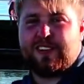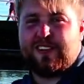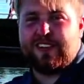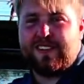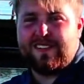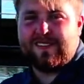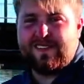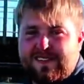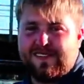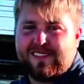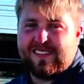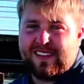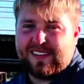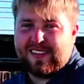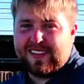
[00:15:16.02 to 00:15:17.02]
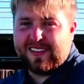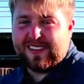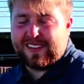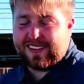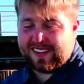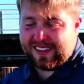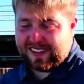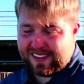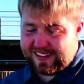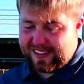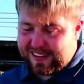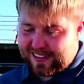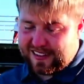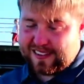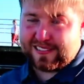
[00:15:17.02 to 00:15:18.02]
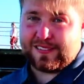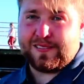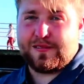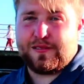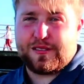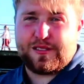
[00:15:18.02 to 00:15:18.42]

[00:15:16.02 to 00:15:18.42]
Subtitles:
good. and we'll